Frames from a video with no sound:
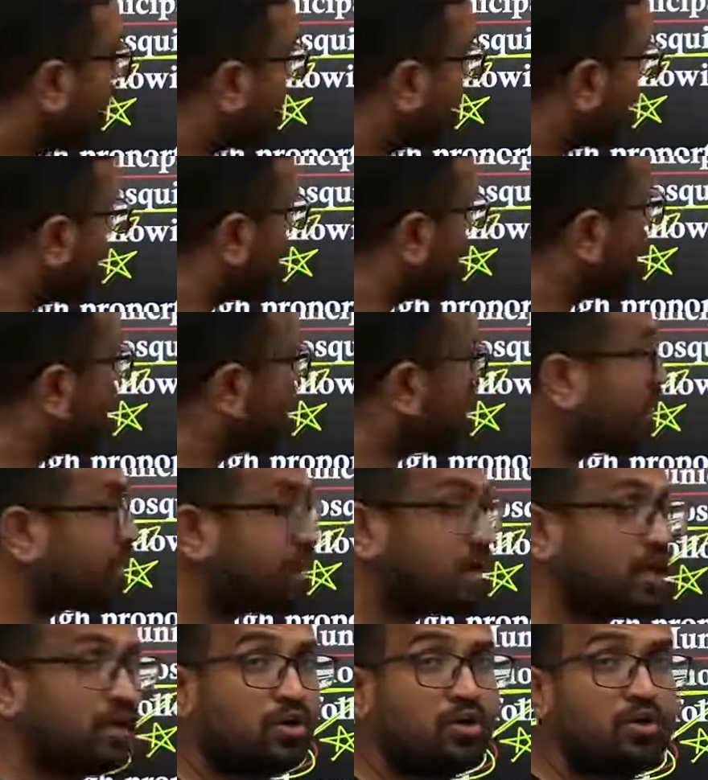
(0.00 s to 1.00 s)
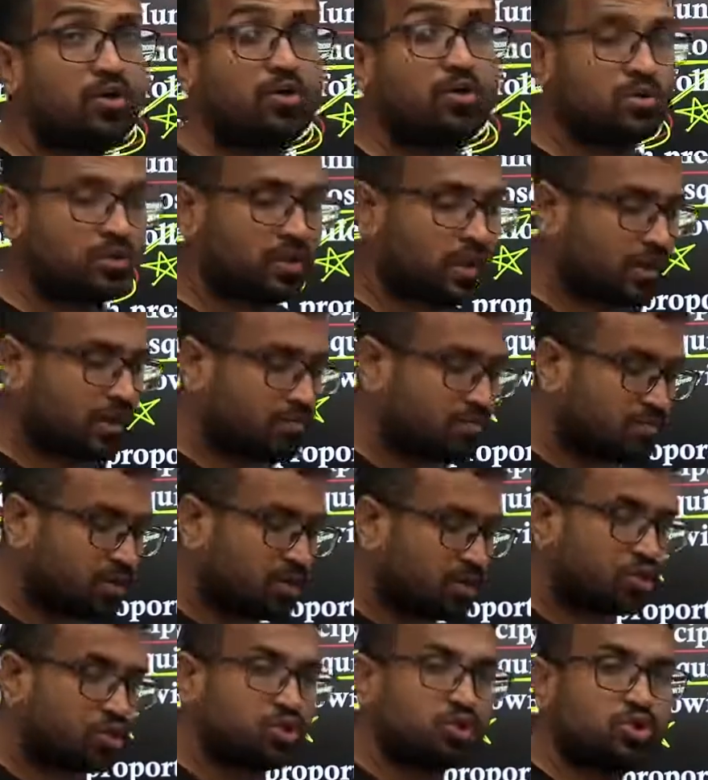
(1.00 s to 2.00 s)
from 100 to the
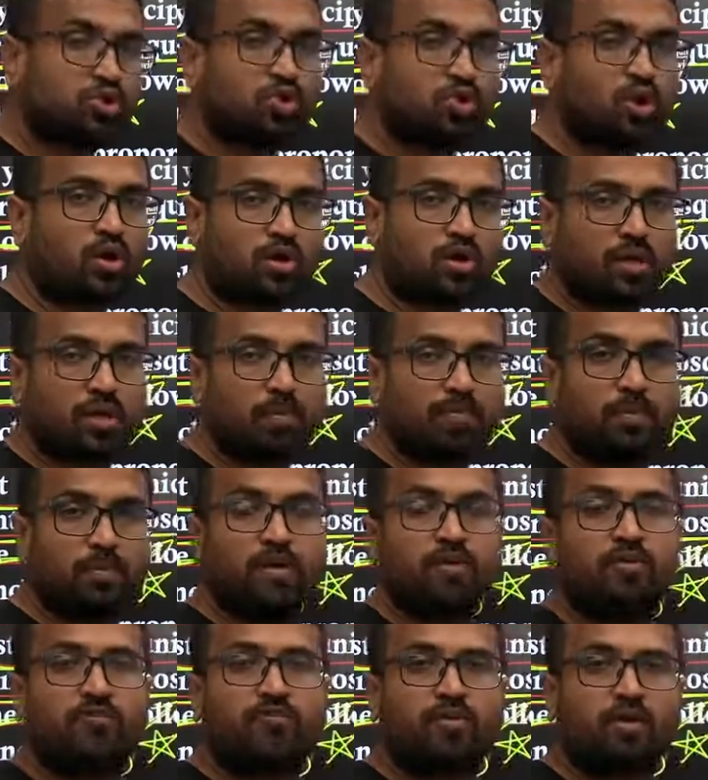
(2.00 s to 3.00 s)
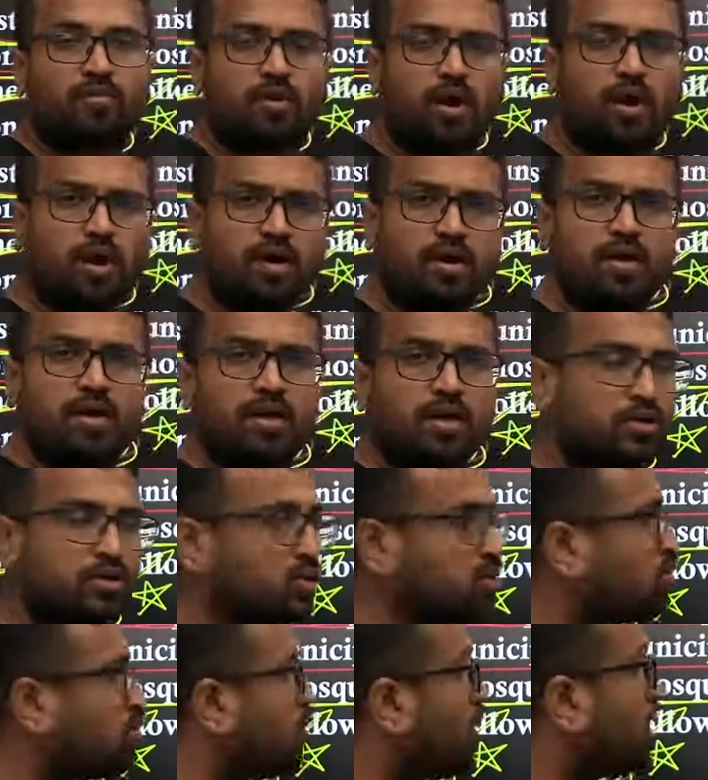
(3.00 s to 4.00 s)
number shot up from 100
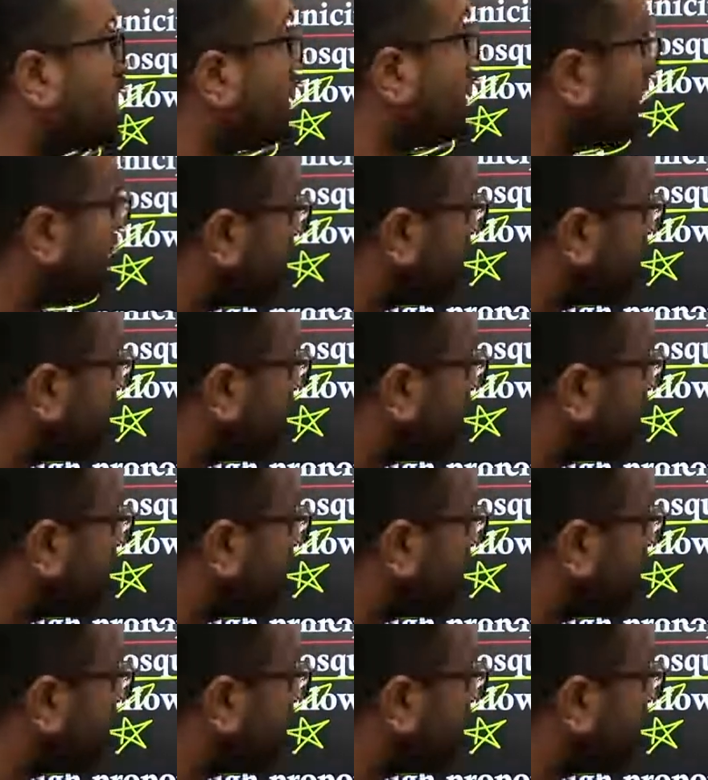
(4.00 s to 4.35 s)
to 200,